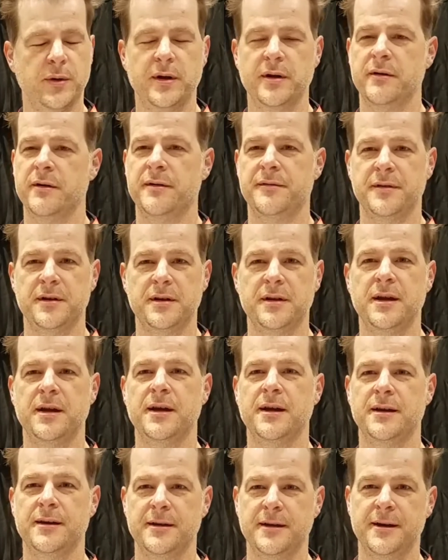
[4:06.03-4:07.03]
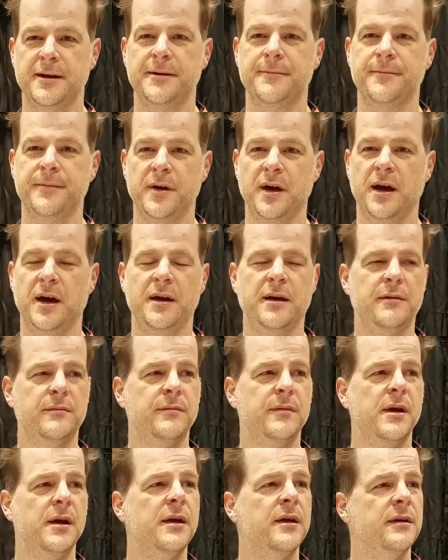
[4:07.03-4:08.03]
Twitter even, yeah, yeah. yeah.
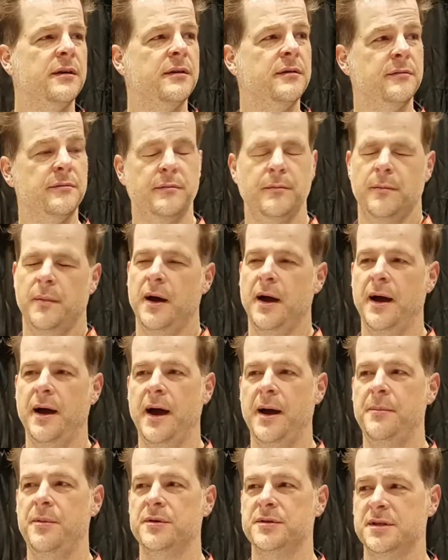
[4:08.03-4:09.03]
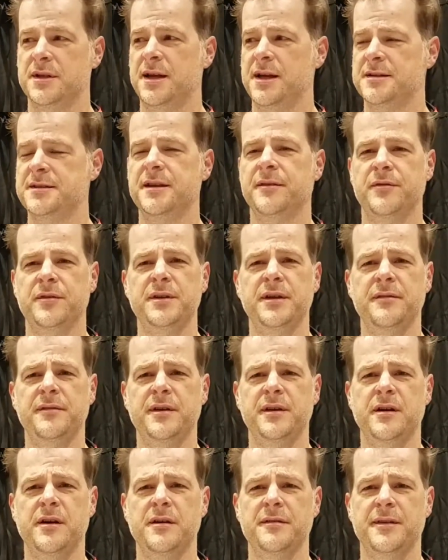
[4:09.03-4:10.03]
Uh, I post a lot of stuff on
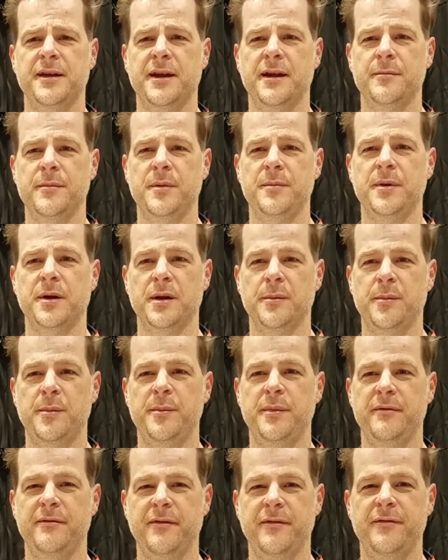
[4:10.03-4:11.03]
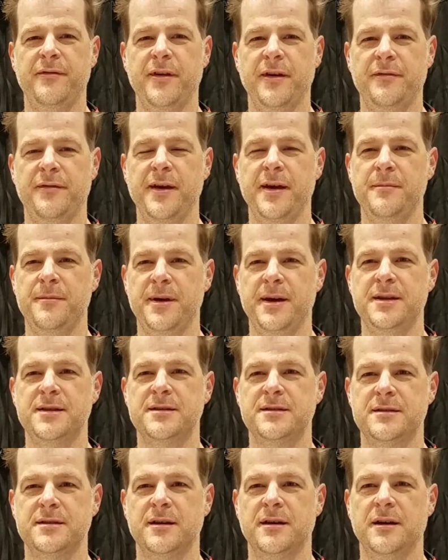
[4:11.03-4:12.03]
DeviantArt that helped me build up a fan
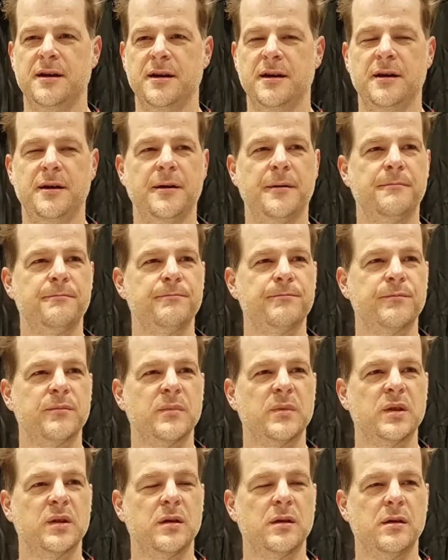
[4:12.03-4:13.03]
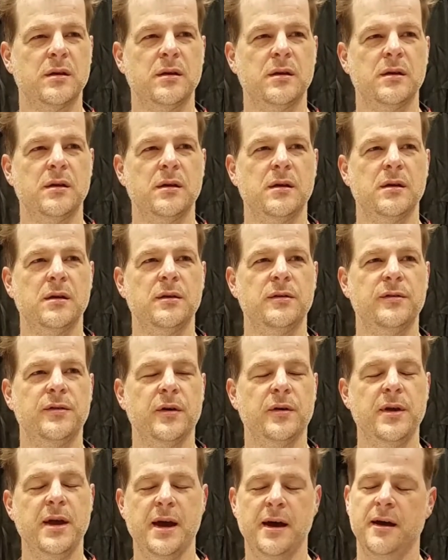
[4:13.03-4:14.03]
base. Um,
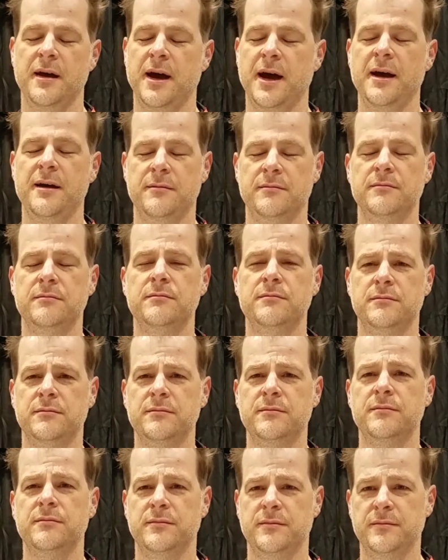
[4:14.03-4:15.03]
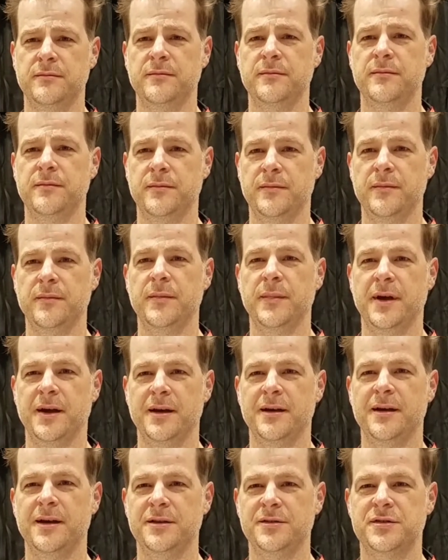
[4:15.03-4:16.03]
so yeah. I,
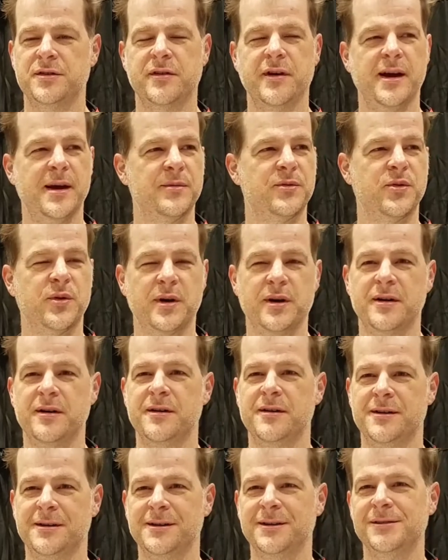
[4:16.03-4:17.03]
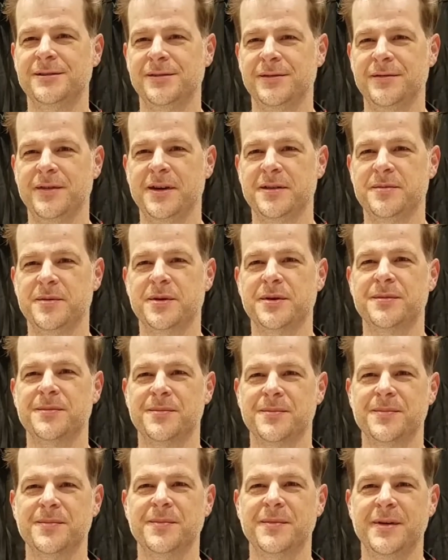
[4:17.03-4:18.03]
Yeah, Instagram, Twitter, Facebook.
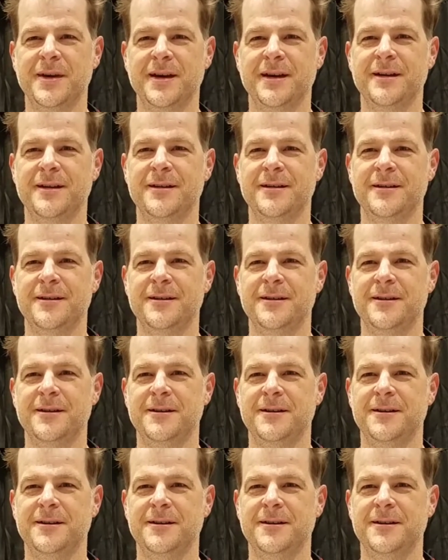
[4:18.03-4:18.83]
Yeah.